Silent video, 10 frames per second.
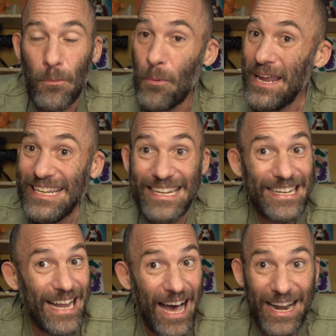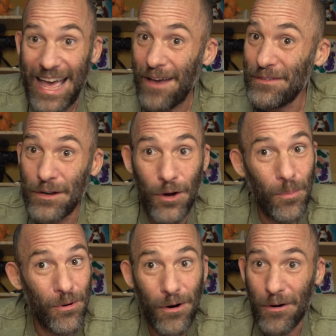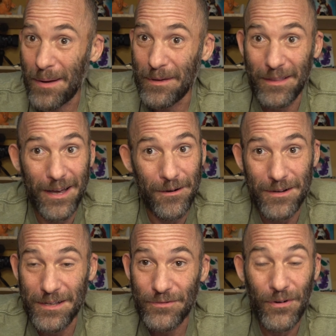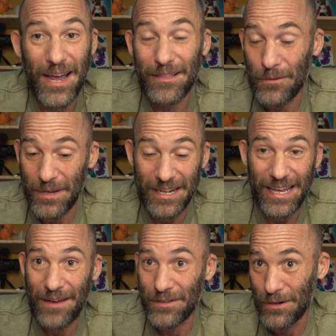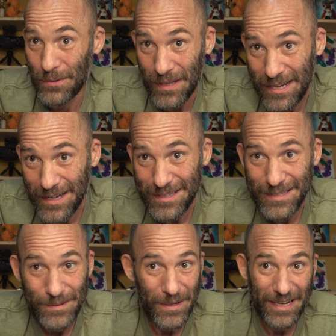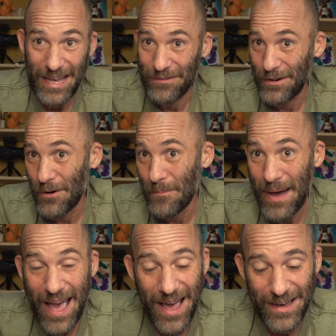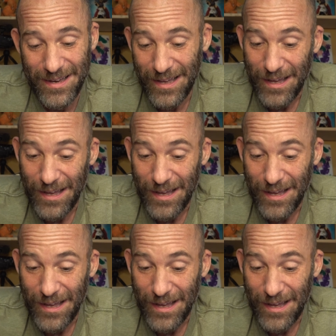we did not have to know programming languages. Frankly, we didn't have to know Linux, we didn't have to know Mac.